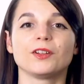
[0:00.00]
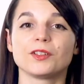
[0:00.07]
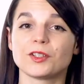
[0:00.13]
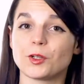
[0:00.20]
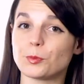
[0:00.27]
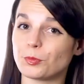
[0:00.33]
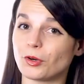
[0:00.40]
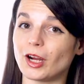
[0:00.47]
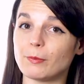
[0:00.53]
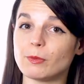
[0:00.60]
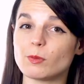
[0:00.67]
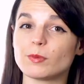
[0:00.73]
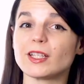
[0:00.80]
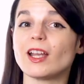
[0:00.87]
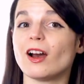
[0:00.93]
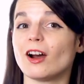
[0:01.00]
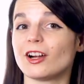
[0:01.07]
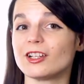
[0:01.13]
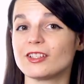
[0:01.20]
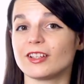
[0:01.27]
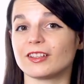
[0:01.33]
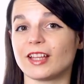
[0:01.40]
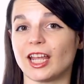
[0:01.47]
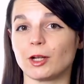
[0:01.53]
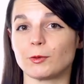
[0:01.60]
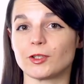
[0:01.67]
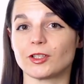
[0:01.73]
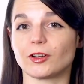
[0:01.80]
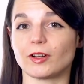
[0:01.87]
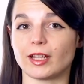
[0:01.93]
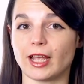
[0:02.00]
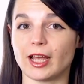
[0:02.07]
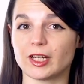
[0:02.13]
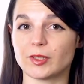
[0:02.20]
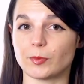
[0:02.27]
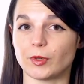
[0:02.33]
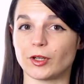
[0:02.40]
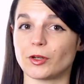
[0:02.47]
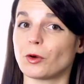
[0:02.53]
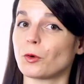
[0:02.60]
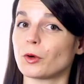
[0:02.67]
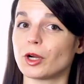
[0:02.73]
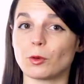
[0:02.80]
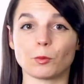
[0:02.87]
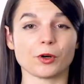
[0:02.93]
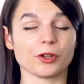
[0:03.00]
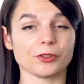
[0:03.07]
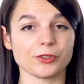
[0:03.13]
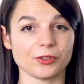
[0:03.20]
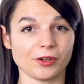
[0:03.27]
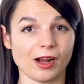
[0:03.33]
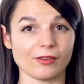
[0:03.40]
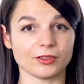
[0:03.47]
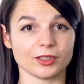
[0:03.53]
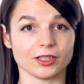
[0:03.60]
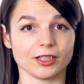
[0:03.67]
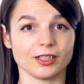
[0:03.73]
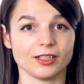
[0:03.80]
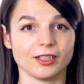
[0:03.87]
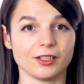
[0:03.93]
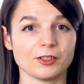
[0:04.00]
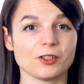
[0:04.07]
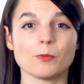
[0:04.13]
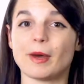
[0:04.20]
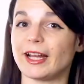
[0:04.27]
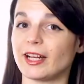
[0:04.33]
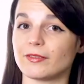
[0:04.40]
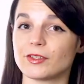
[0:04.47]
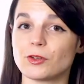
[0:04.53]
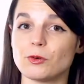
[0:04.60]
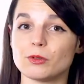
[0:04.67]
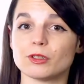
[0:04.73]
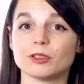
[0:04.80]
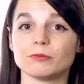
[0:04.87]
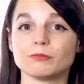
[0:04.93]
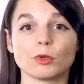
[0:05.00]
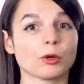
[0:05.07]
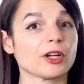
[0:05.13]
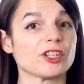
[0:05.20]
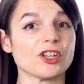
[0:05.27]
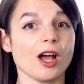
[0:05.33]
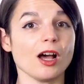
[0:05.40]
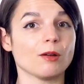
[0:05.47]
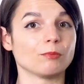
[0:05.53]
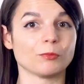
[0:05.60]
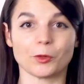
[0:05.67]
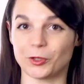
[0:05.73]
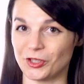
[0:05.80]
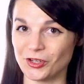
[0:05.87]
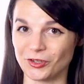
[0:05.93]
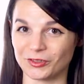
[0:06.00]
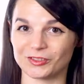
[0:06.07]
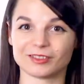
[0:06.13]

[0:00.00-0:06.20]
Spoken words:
You probably aren't a language learning expert or a world traveler. You might have school or a job or two.